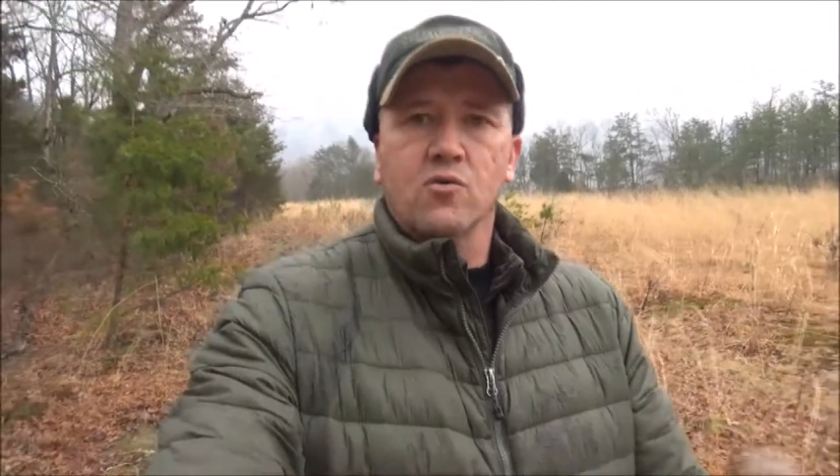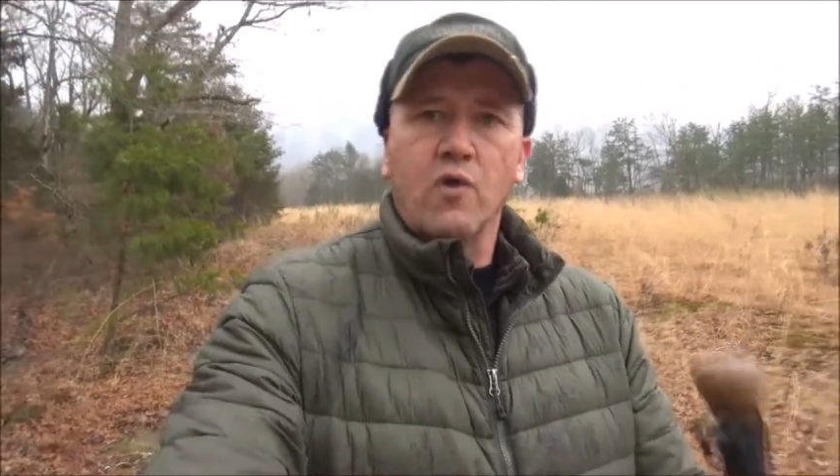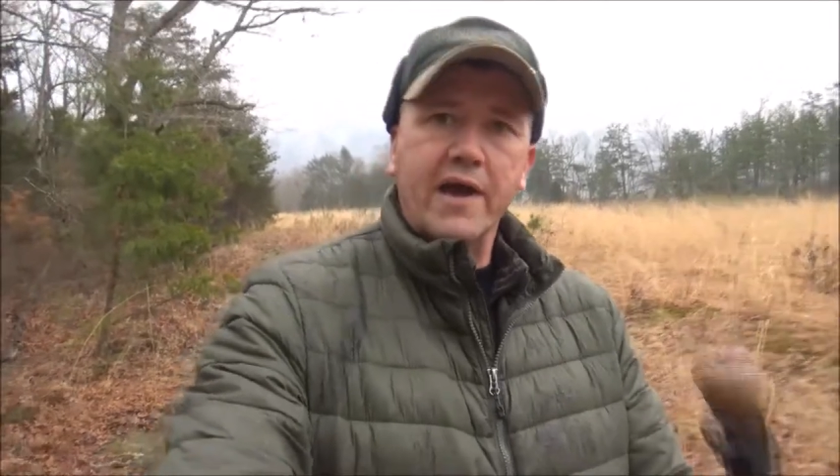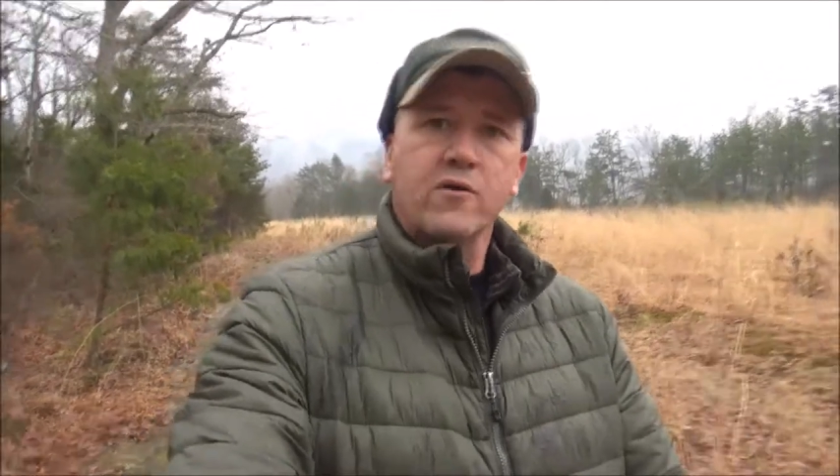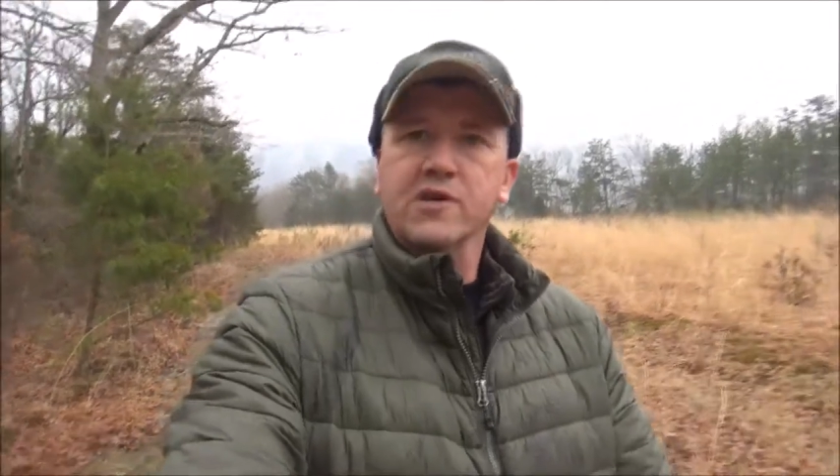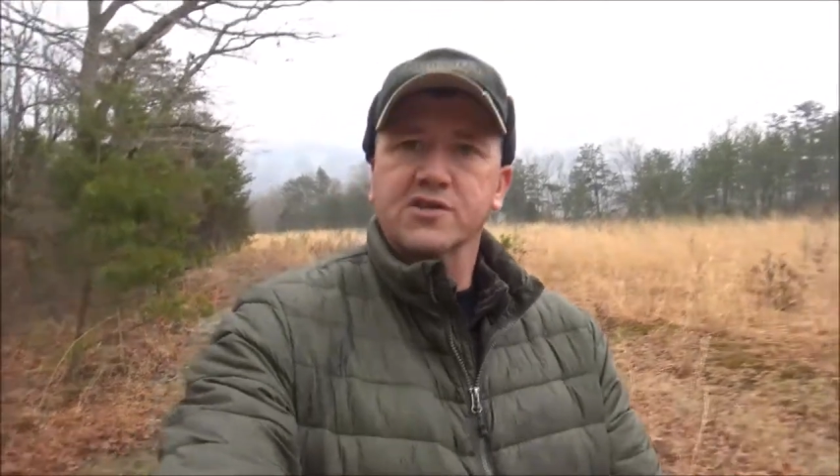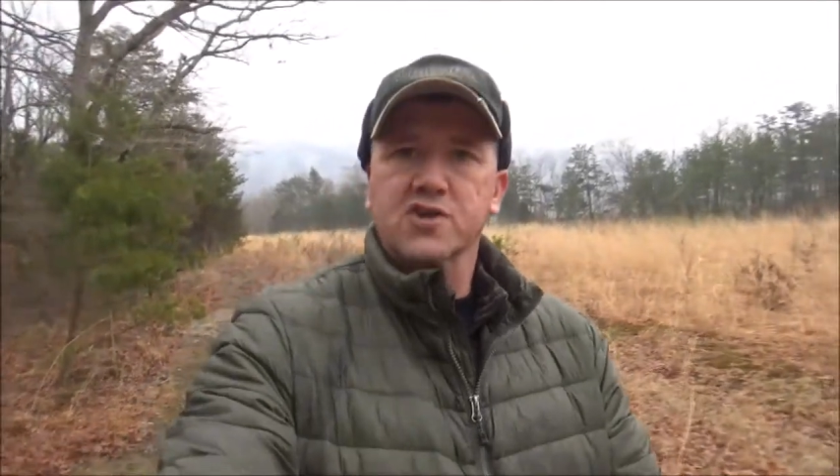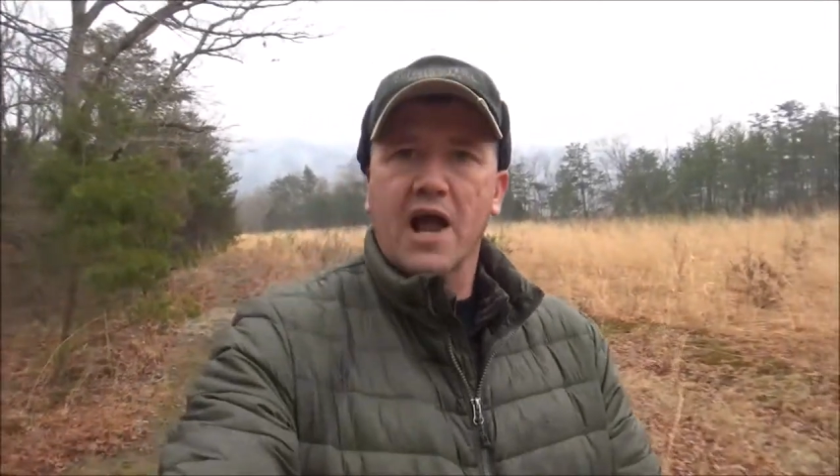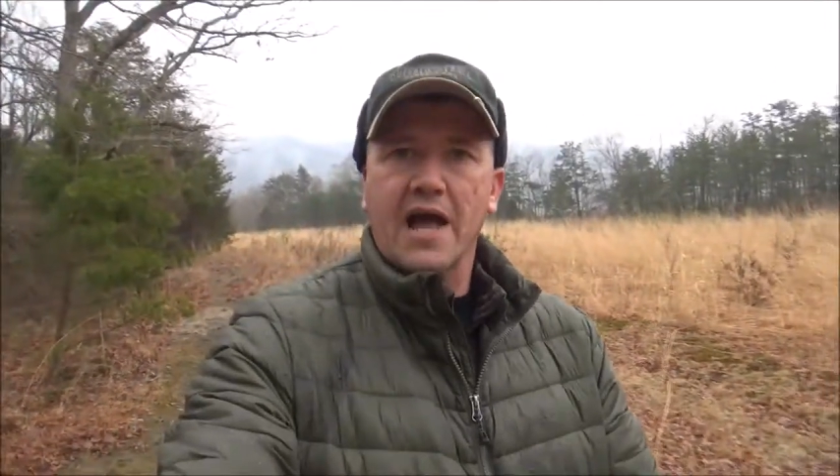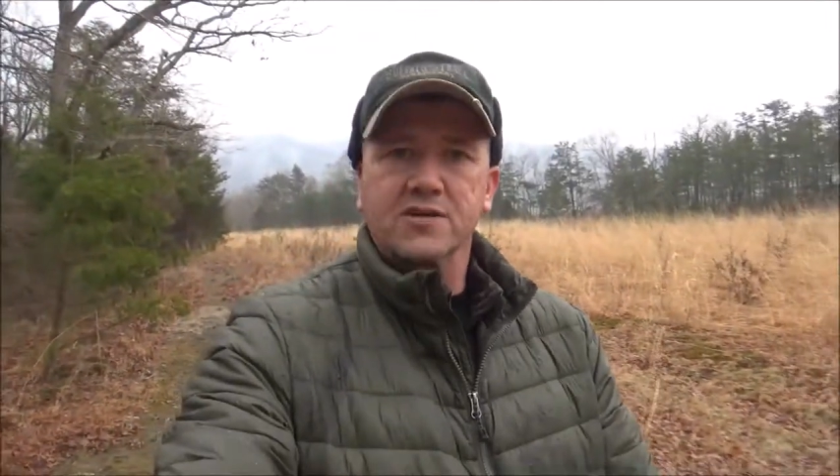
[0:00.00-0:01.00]
right on its
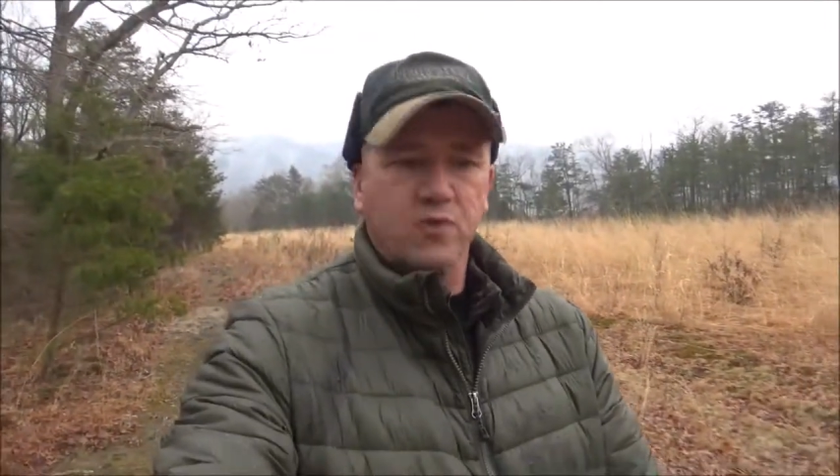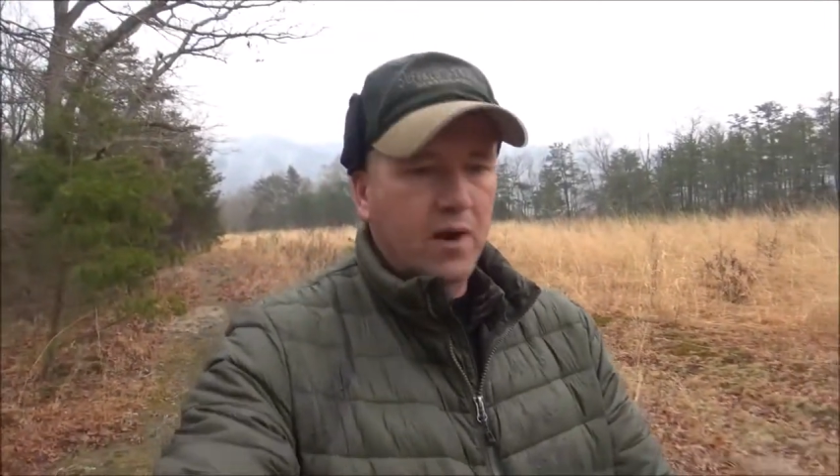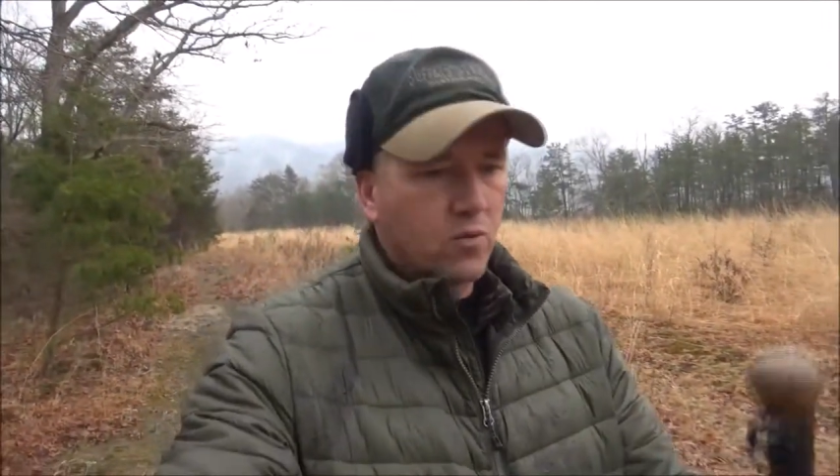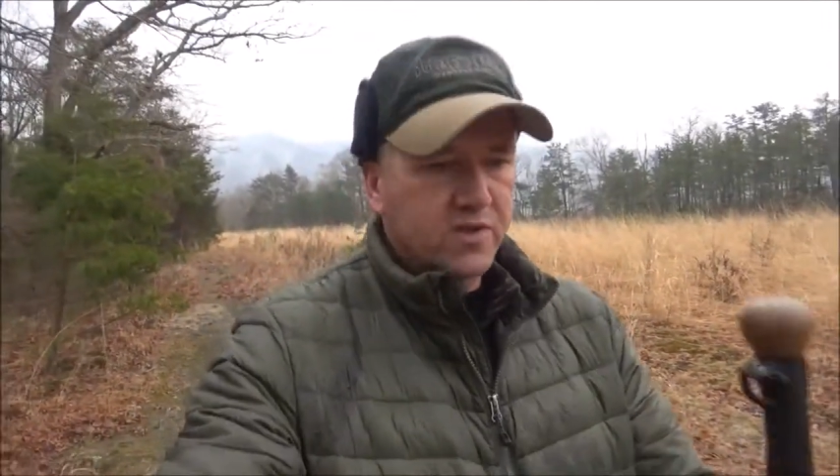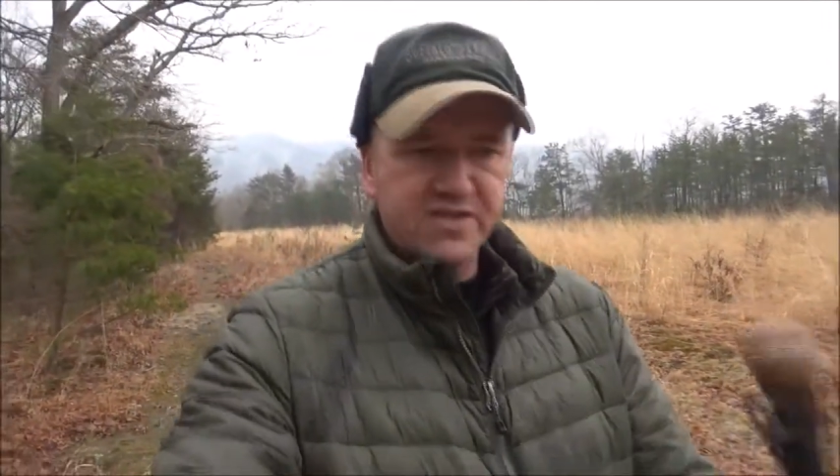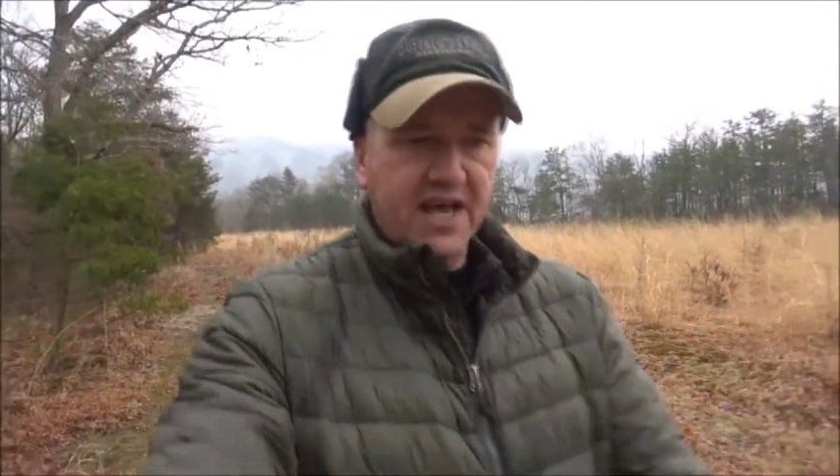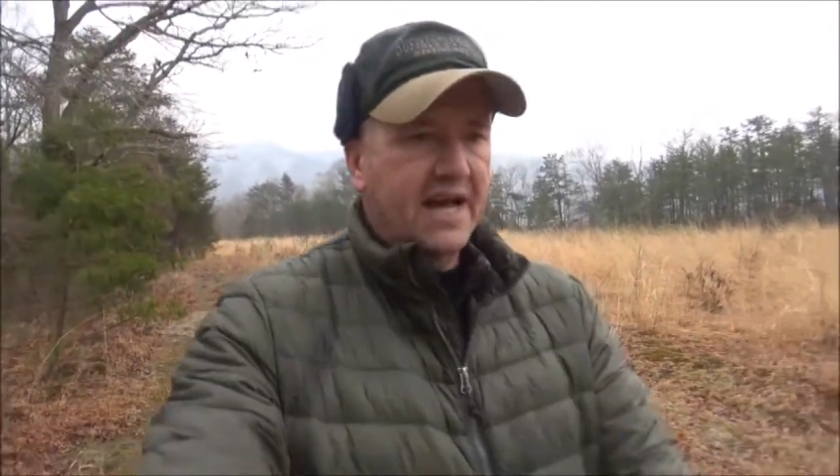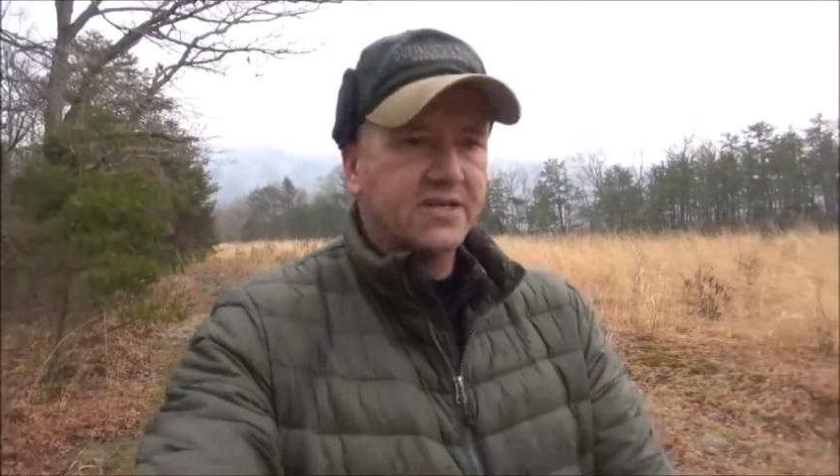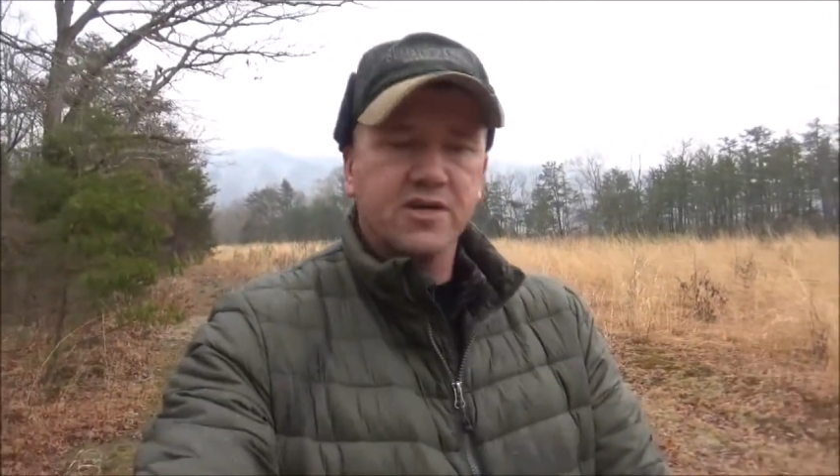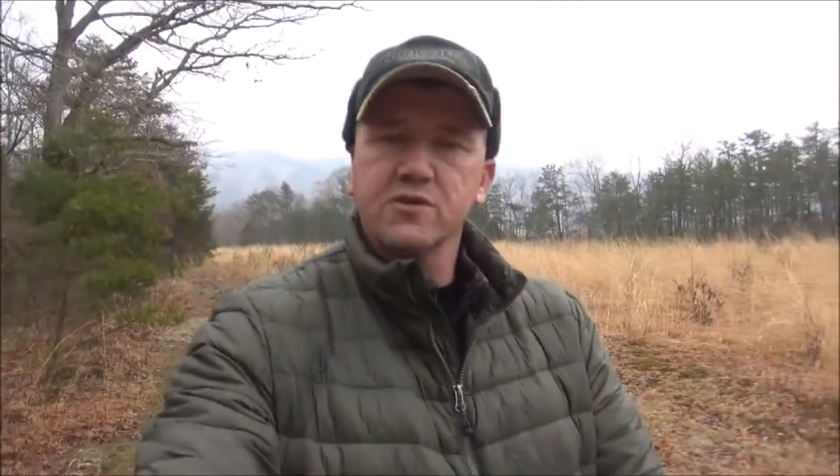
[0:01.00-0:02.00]
tracks, right where the
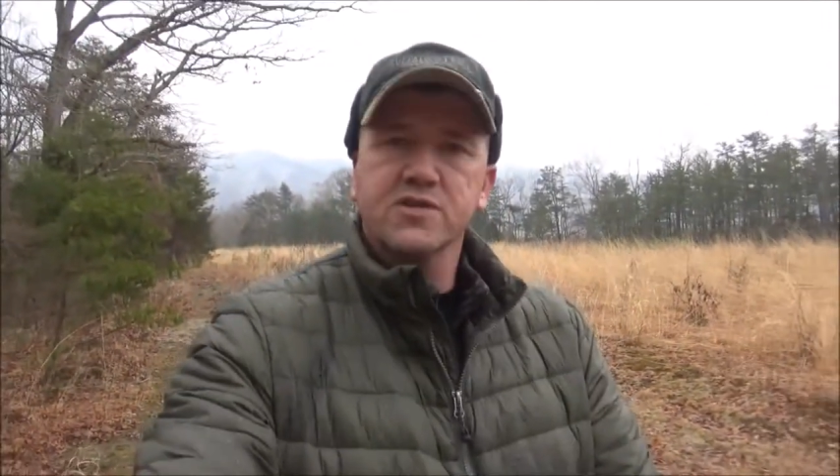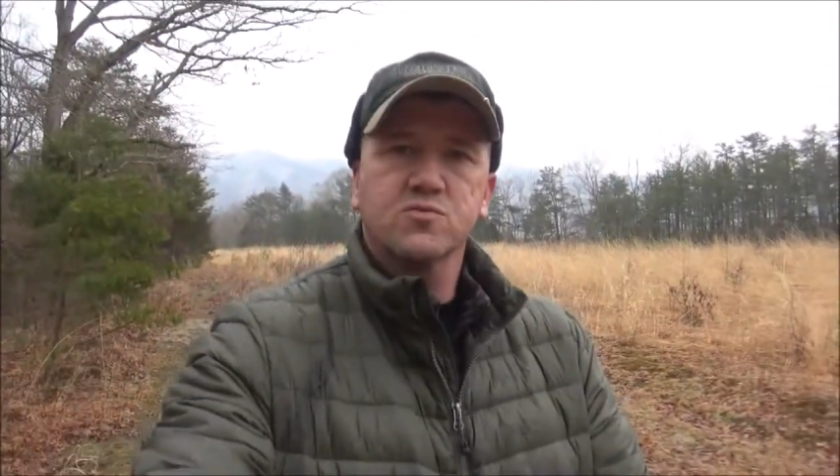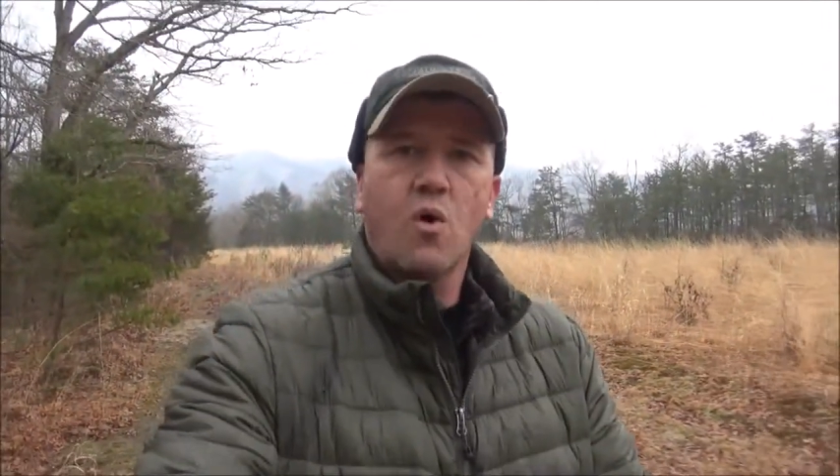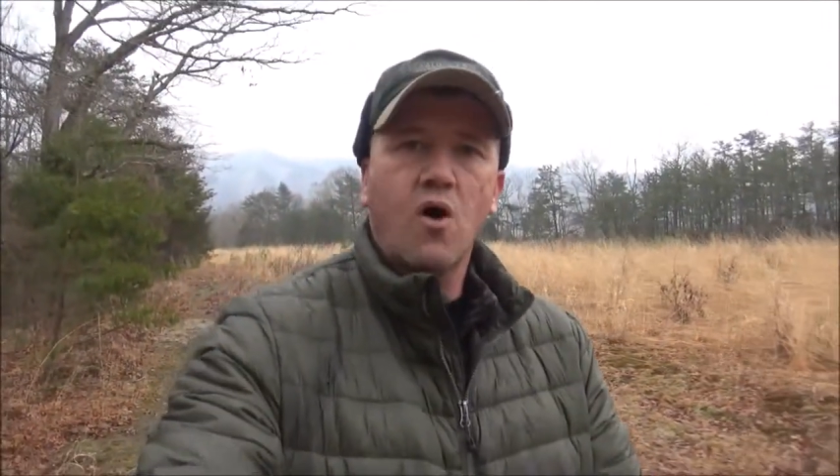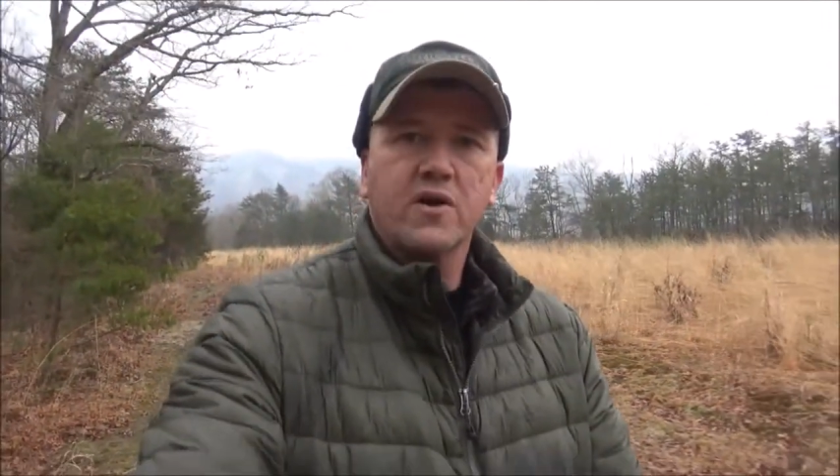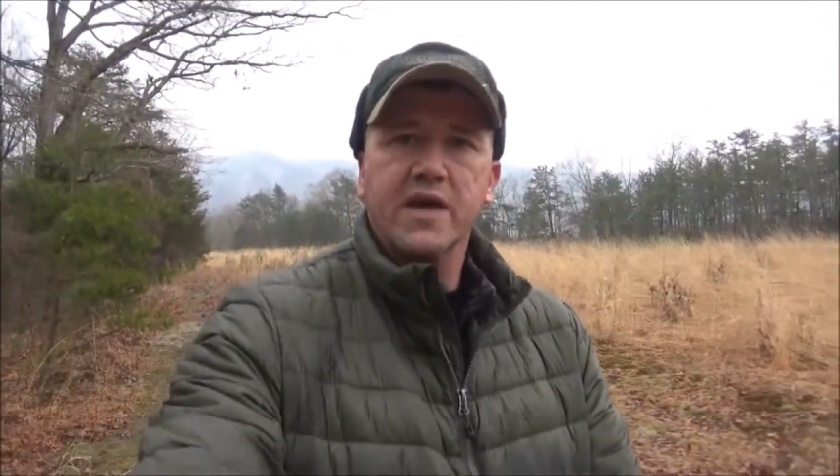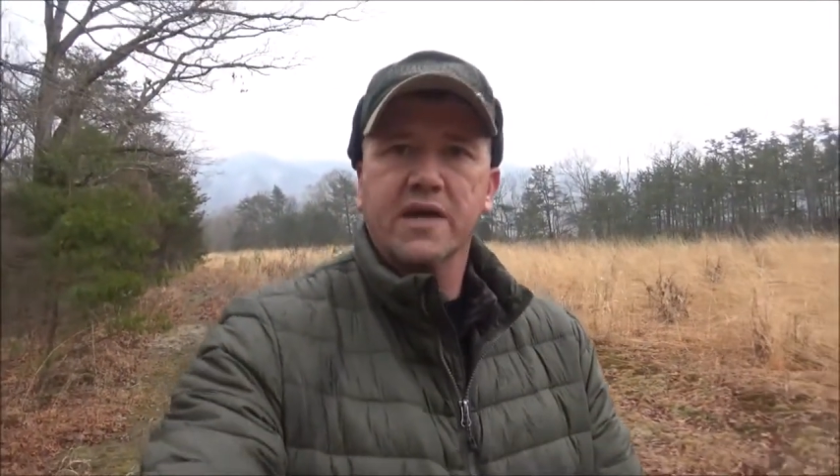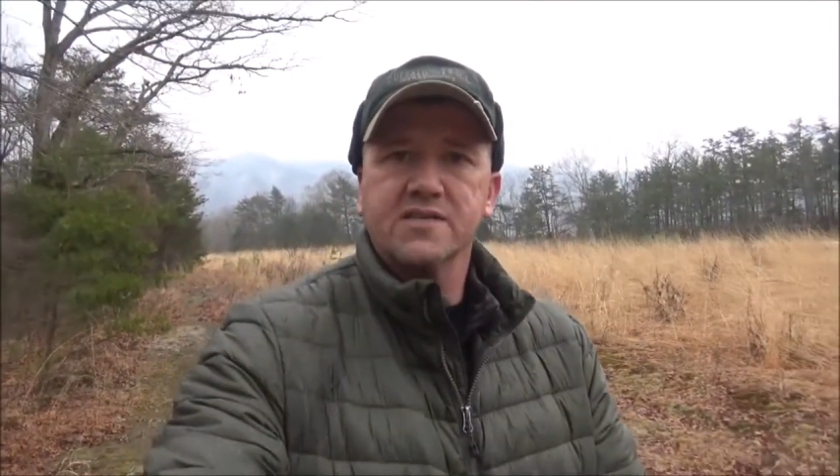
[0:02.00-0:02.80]
sign shows it's walking,